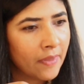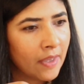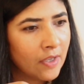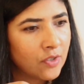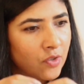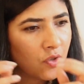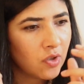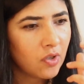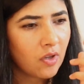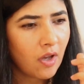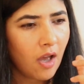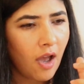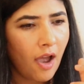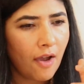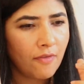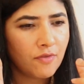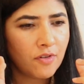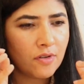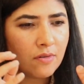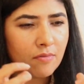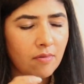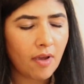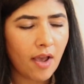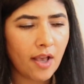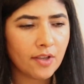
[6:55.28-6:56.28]
So
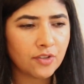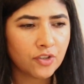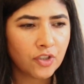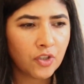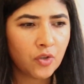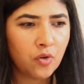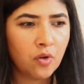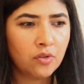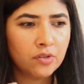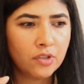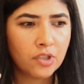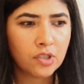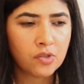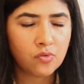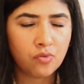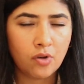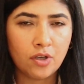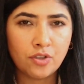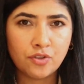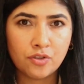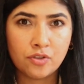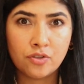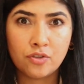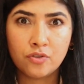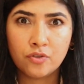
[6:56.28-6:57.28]
after asking all these
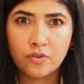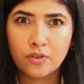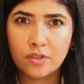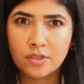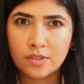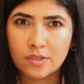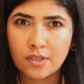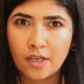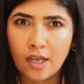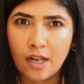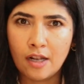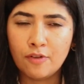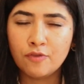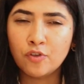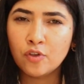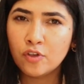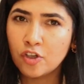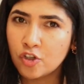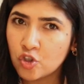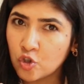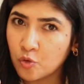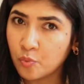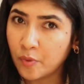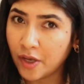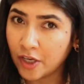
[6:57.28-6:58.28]
questions to yourself, you
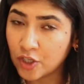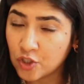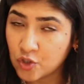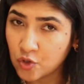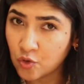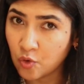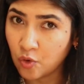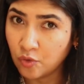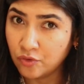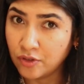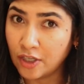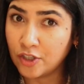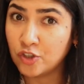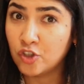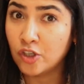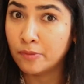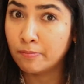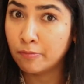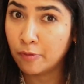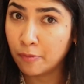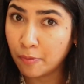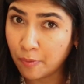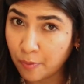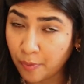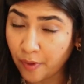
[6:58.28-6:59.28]
need to make sure that you're
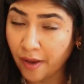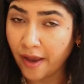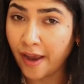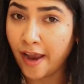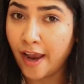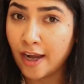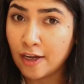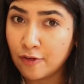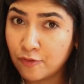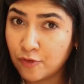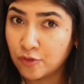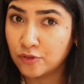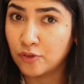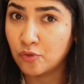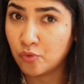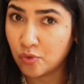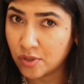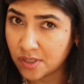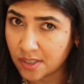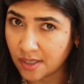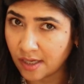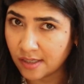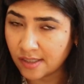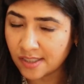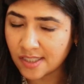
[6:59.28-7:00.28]
prepared for the
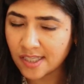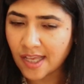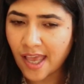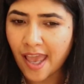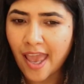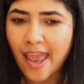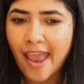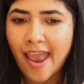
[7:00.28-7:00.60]
results.